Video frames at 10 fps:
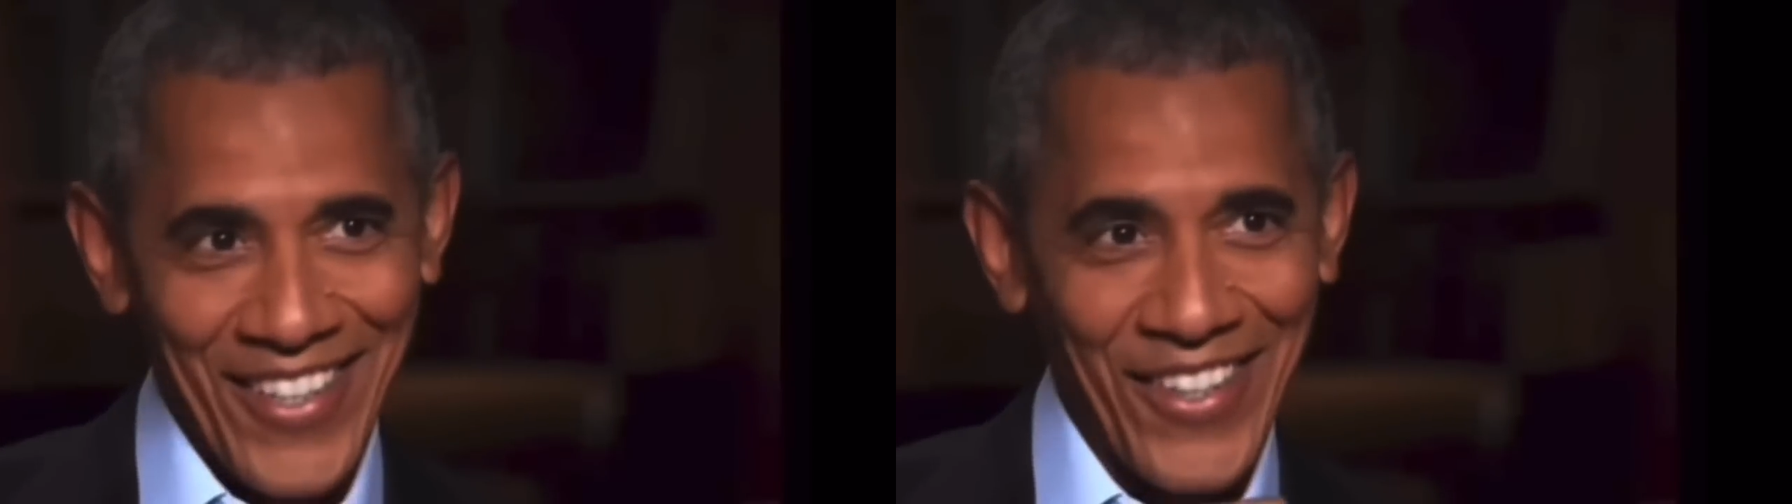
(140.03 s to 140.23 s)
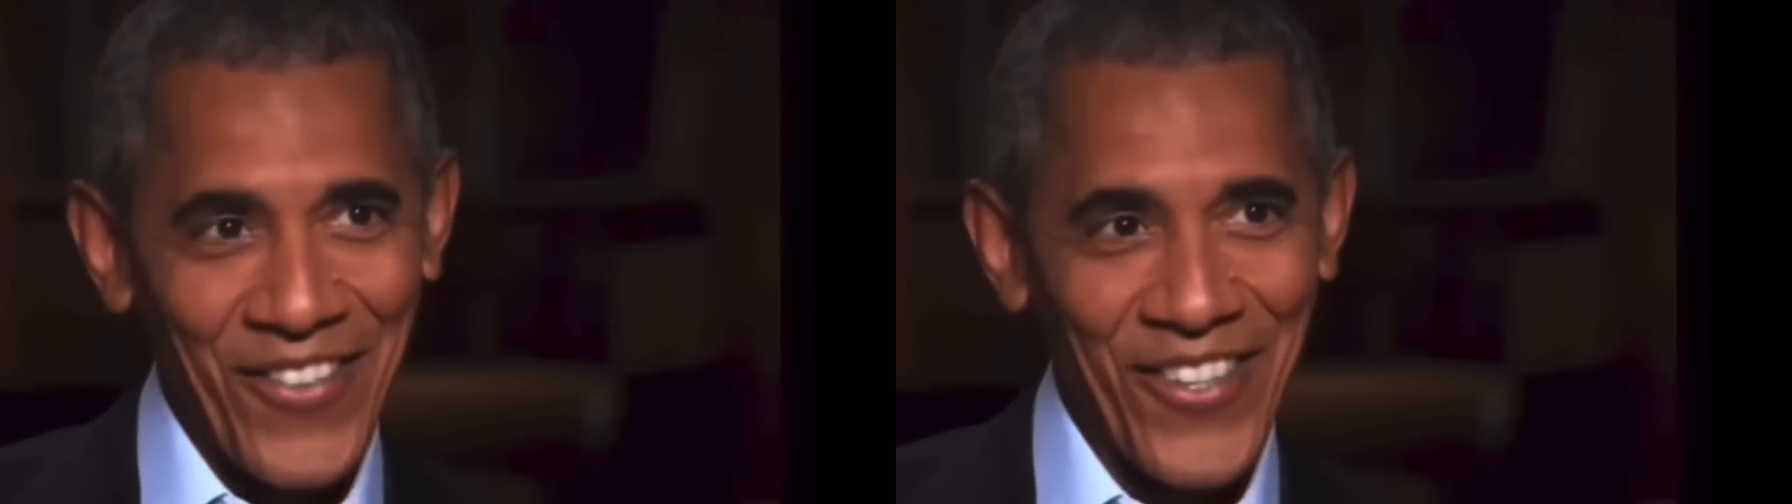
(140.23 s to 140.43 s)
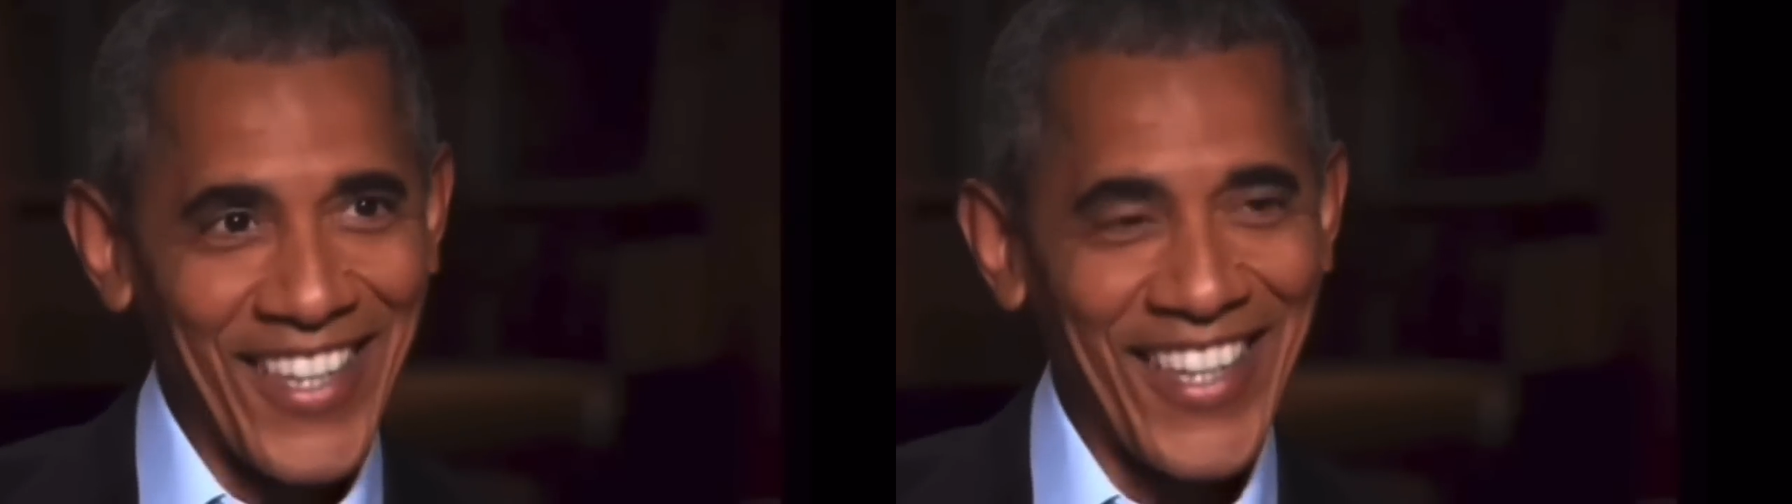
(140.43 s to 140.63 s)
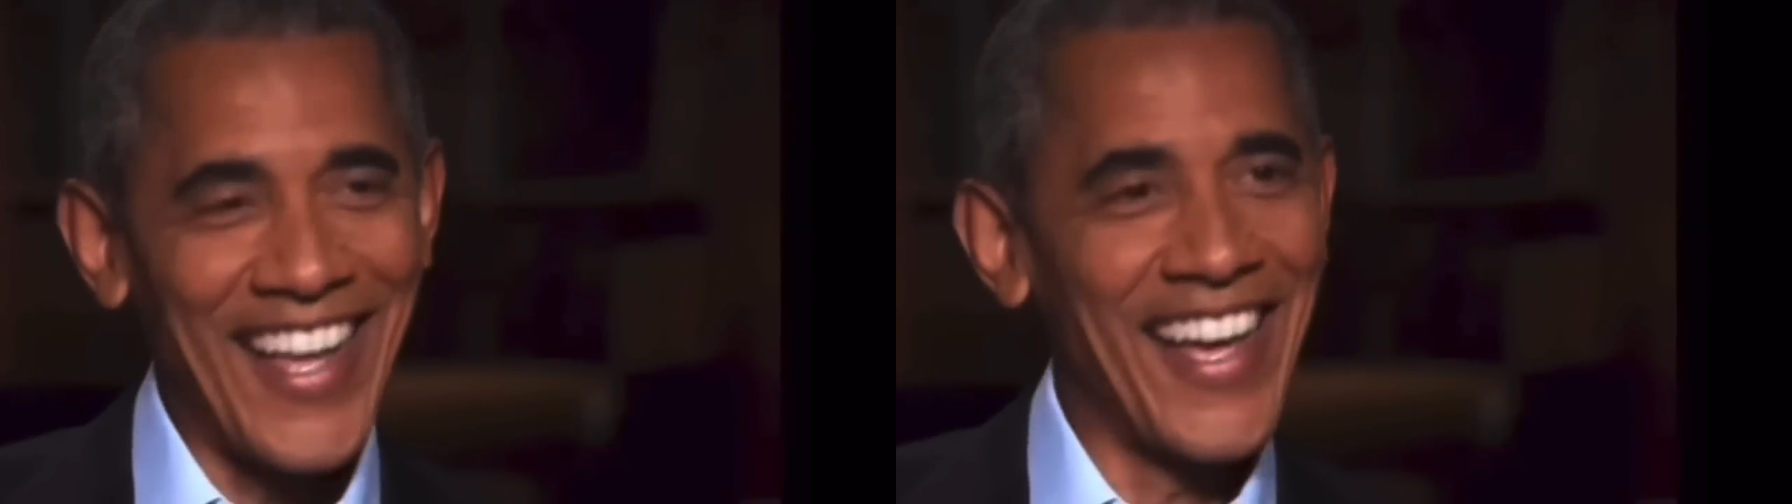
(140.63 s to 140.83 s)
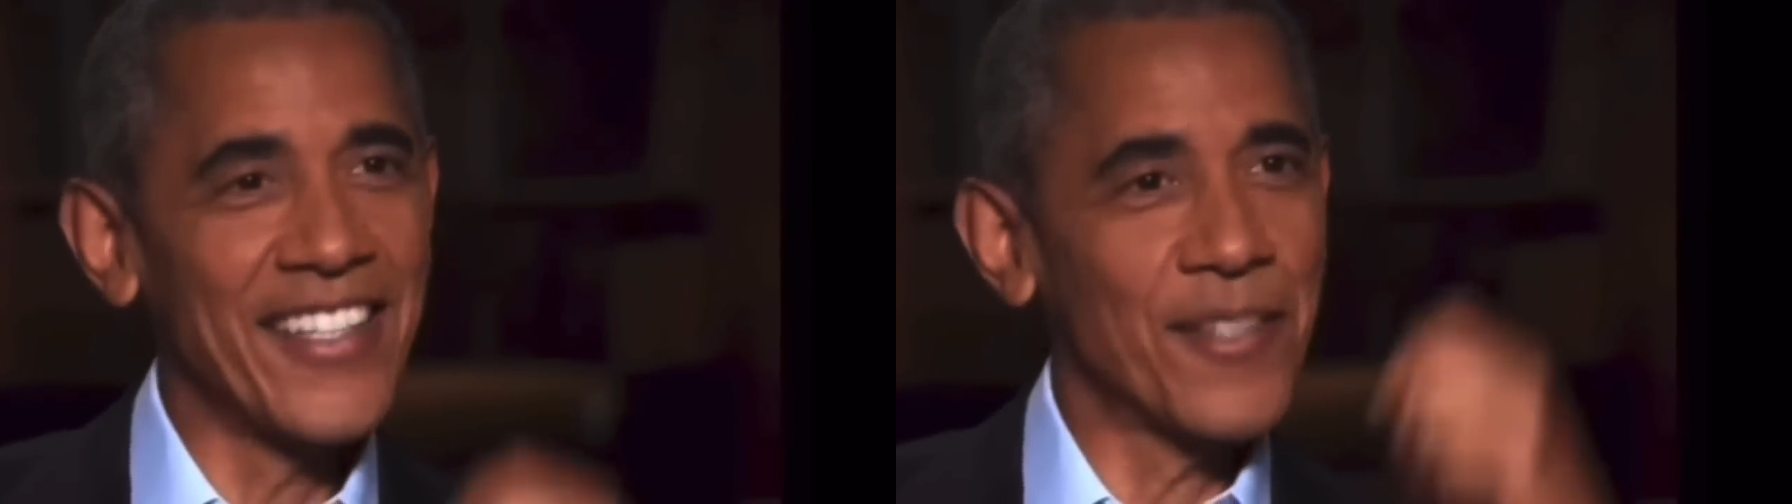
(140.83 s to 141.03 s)
of deliver the
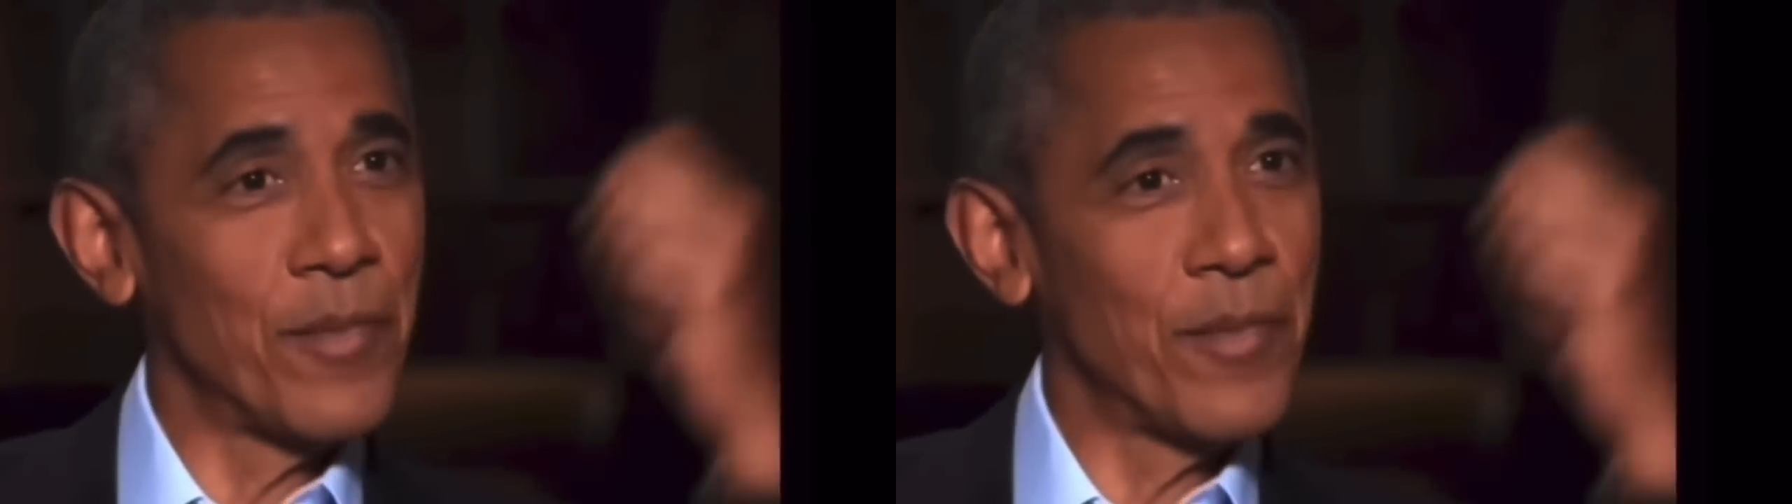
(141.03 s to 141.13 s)
lines,